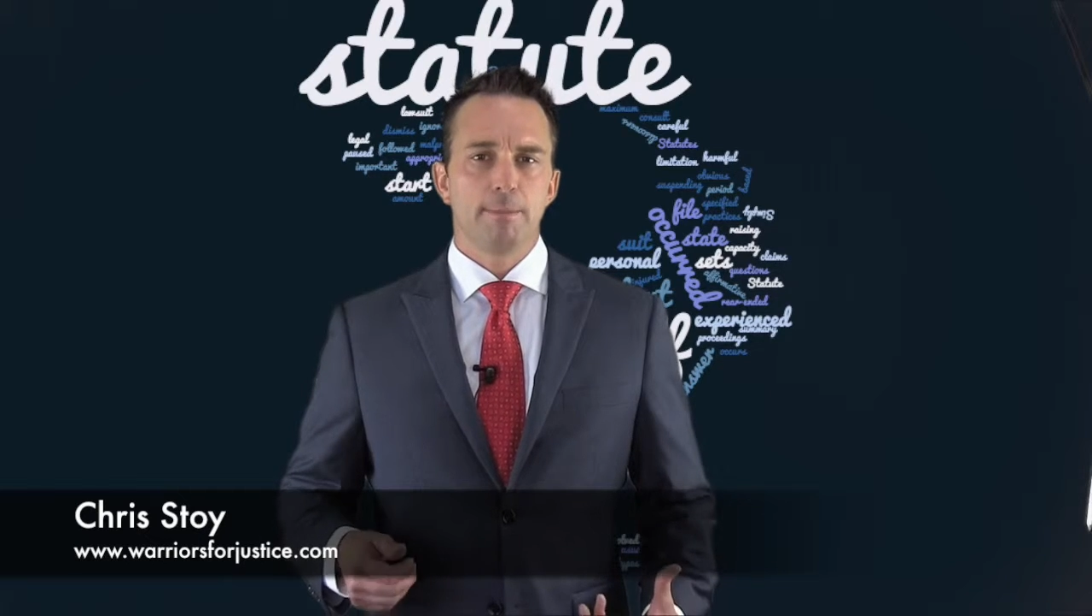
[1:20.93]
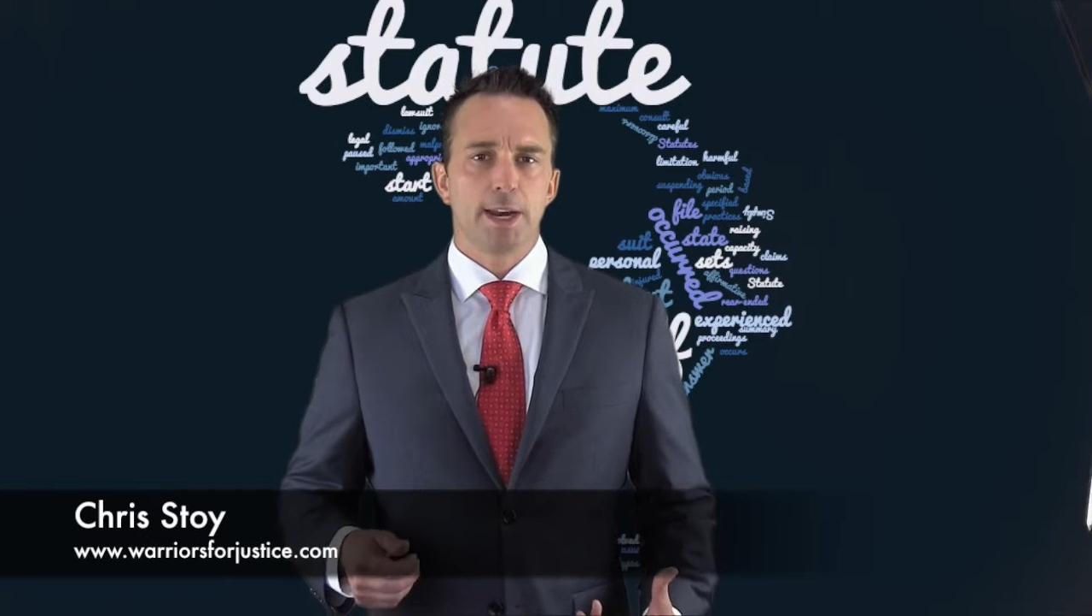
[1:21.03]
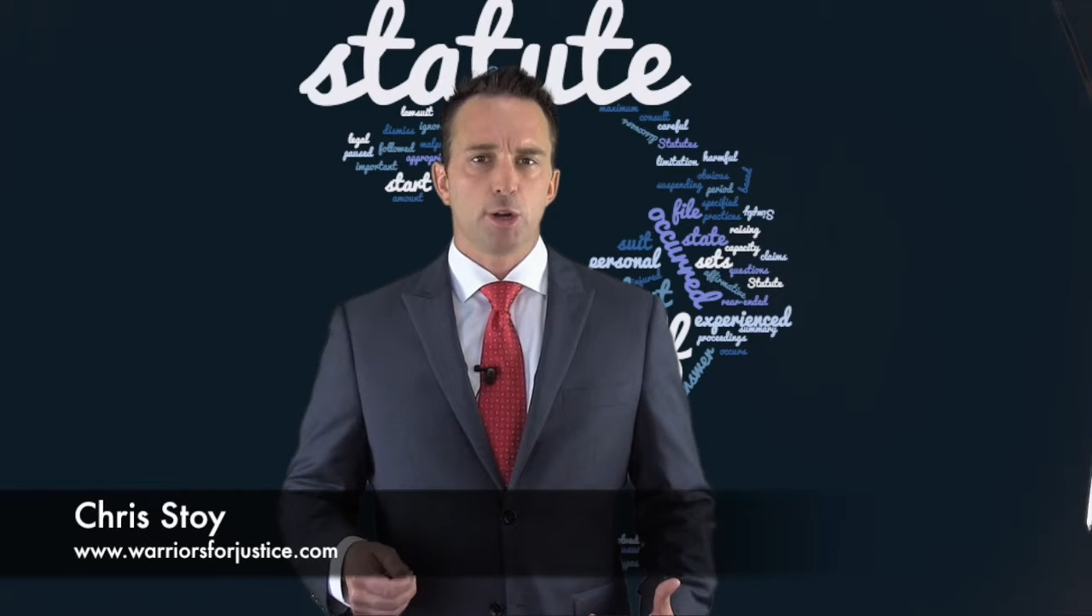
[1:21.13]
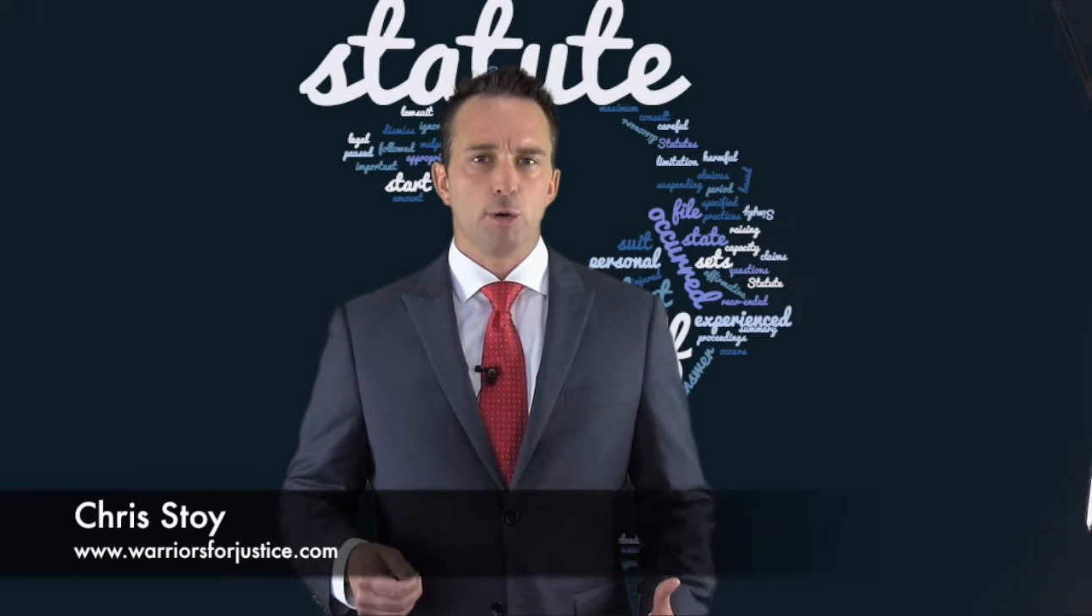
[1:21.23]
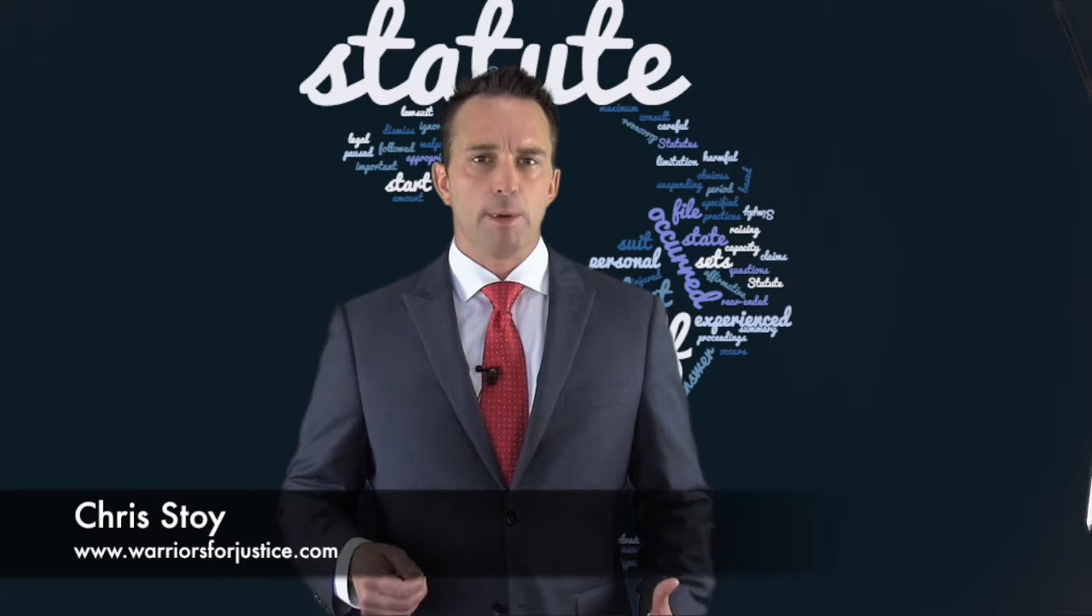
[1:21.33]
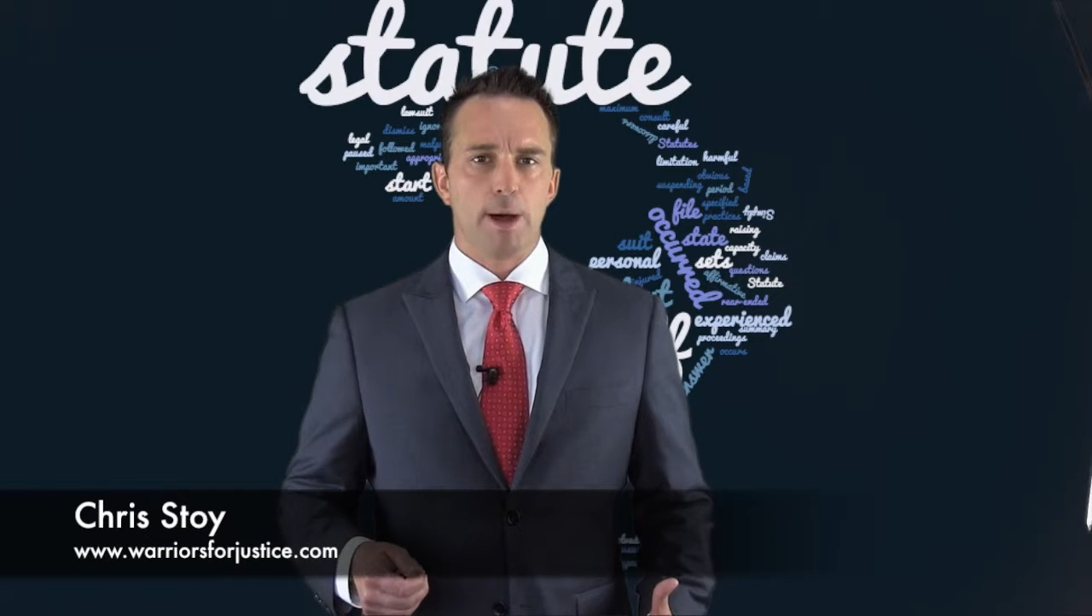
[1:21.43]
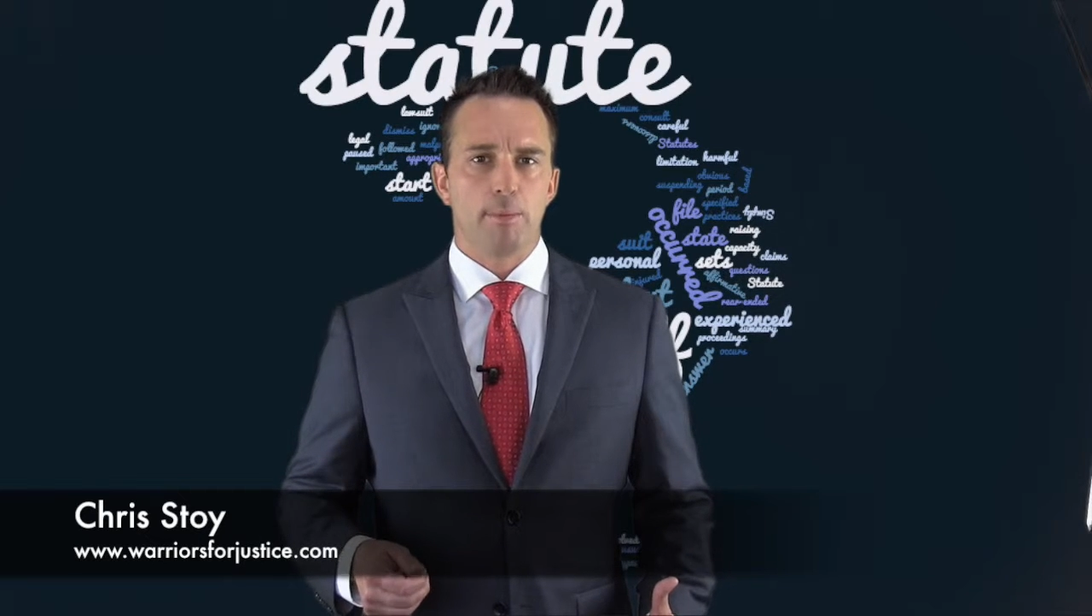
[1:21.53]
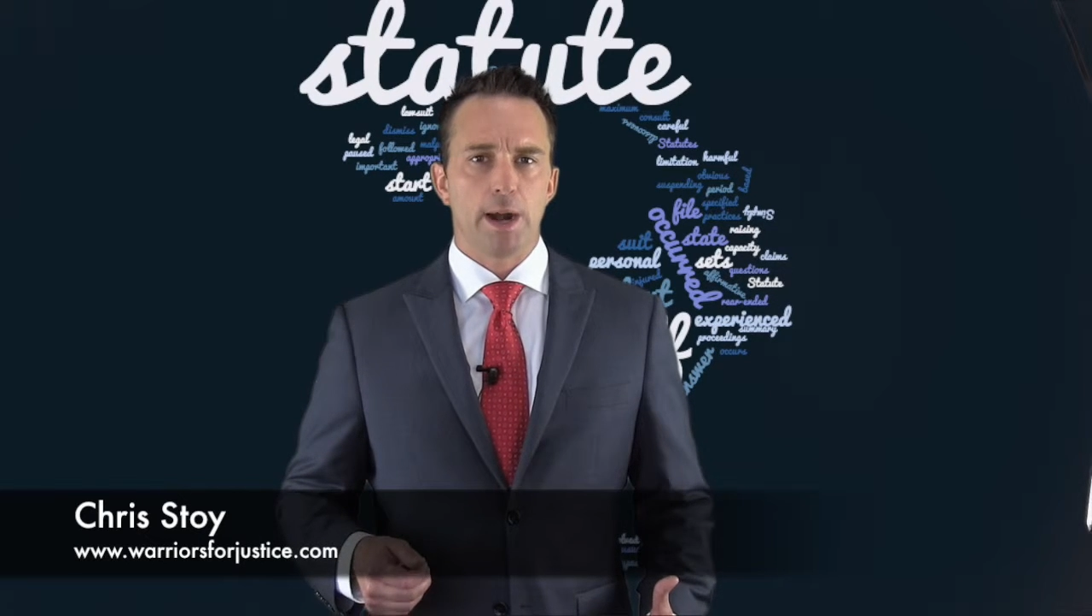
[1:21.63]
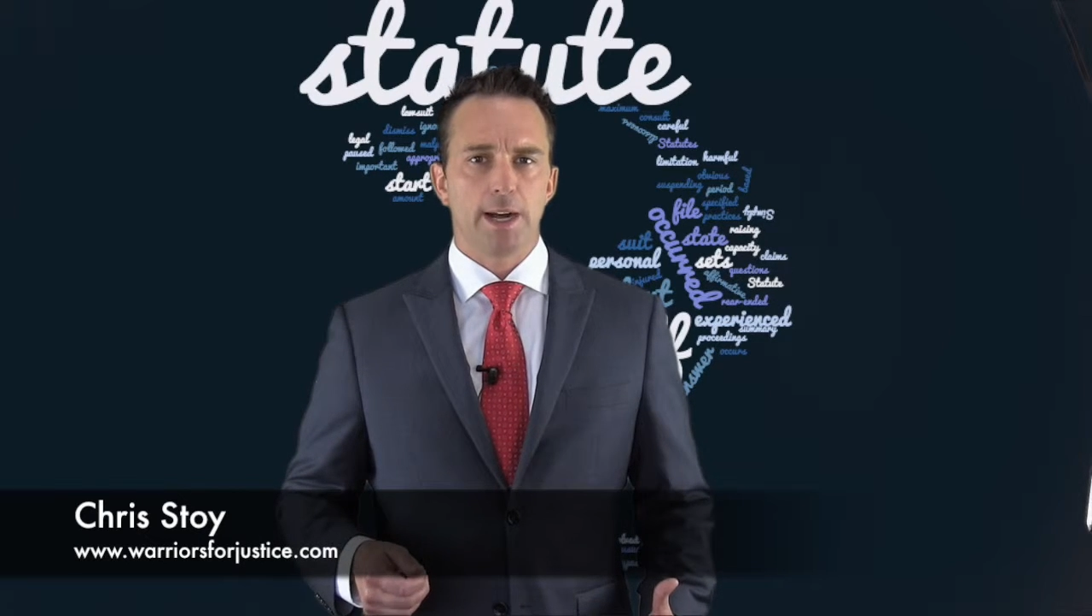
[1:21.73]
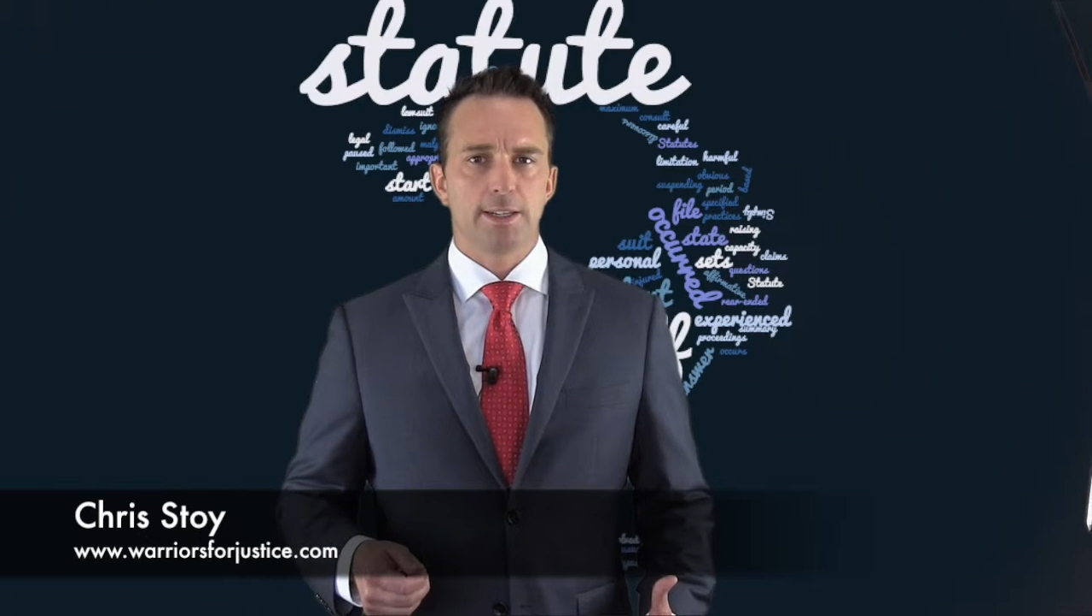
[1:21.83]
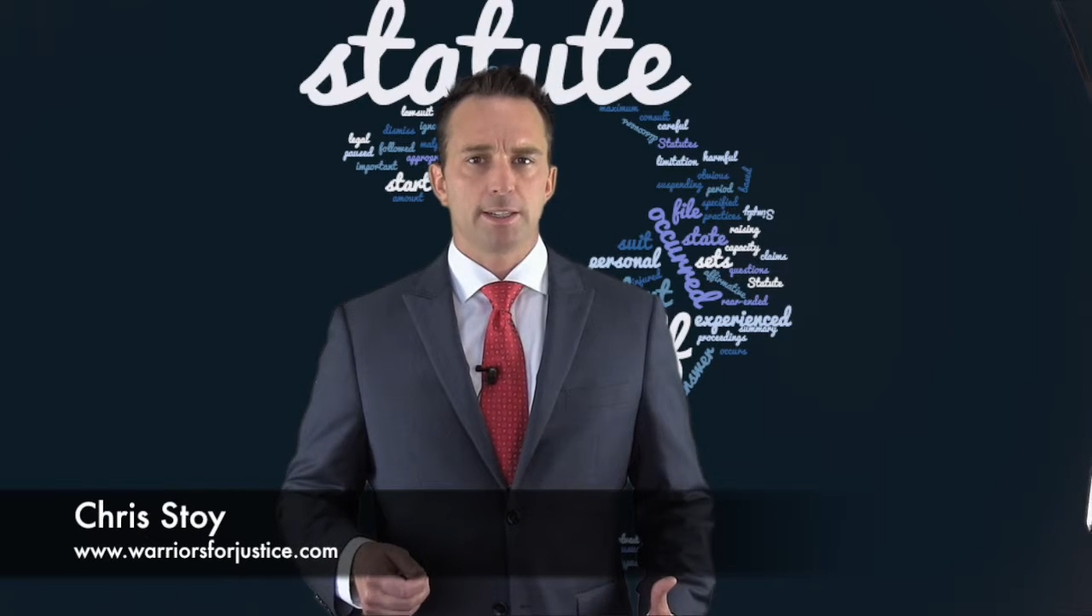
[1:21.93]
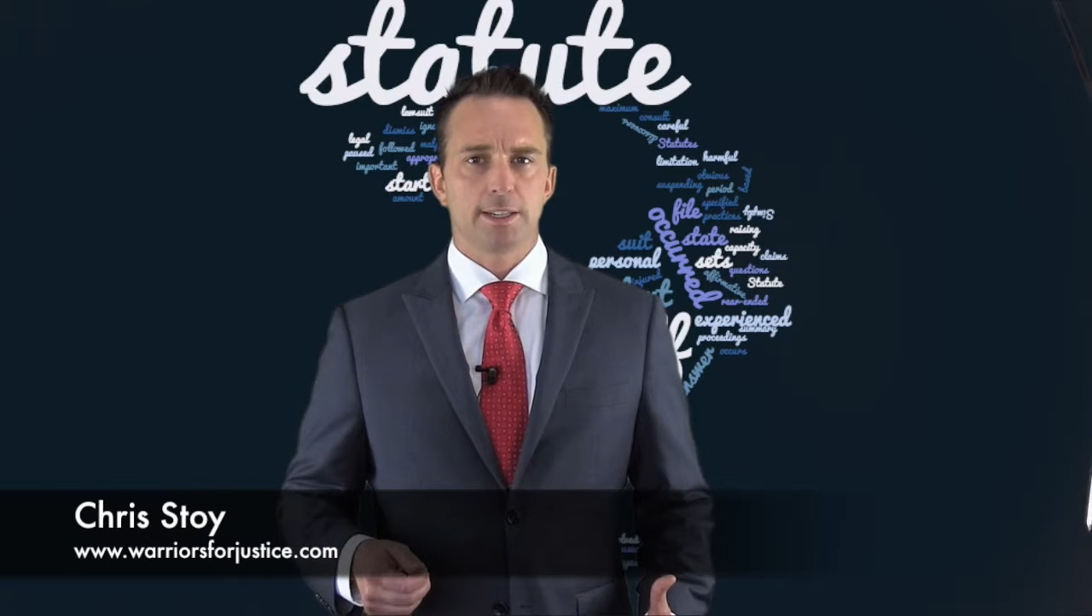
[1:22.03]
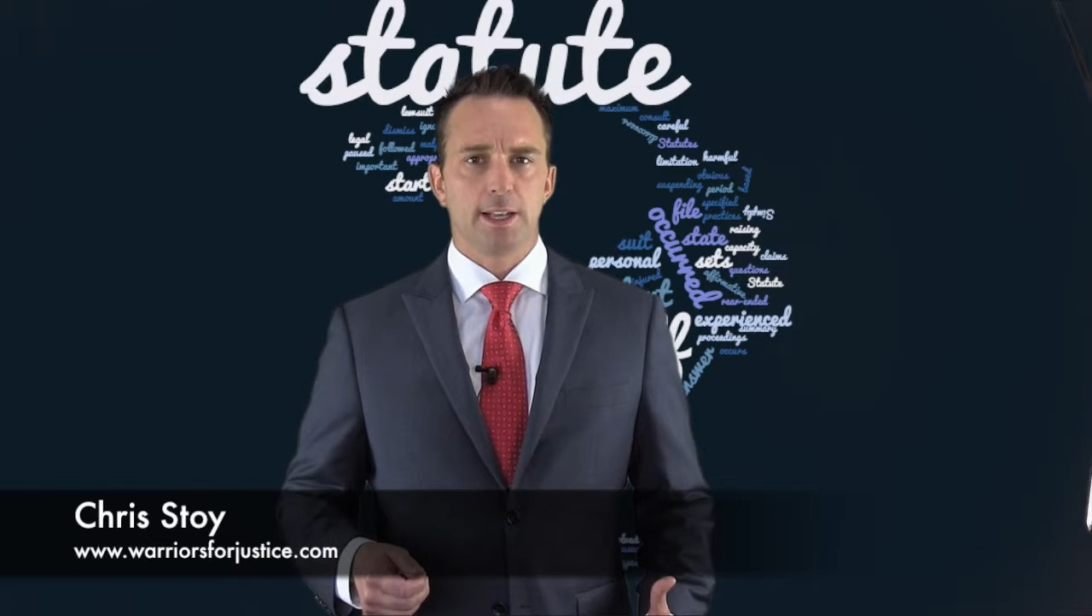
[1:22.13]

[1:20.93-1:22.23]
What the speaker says: medical malpractice